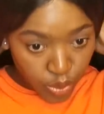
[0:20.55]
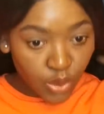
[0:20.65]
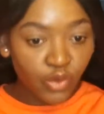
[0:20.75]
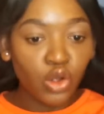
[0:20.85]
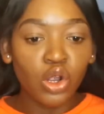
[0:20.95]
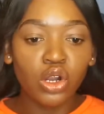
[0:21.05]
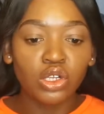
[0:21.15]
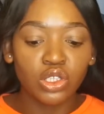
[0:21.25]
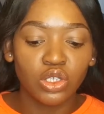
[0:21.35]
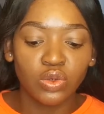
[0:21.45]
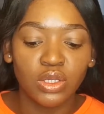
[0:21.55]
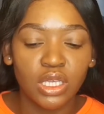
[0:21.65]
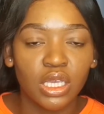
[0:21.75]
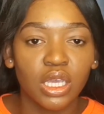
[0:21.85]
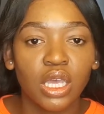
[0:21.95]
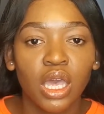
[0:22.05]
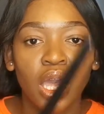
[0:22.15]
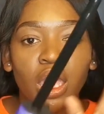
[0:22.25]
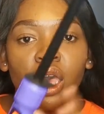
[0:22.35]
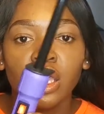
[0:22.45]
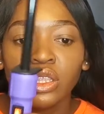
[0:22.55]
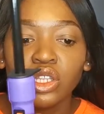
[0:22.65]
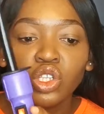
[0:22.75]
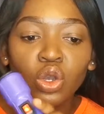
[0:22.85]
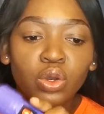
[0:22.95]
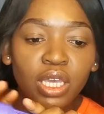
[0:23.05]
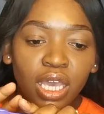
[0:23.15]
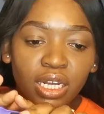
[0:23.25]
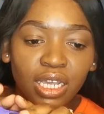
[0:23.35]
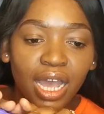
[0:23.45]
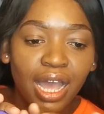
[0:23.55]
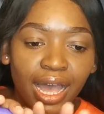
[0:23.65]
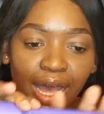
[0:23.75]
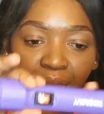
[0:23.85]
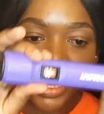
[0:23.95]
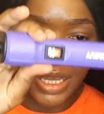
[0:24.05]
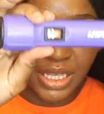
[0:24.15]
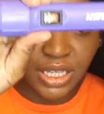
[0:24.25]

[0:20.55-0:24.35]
beautiful curls using the Toni&Guy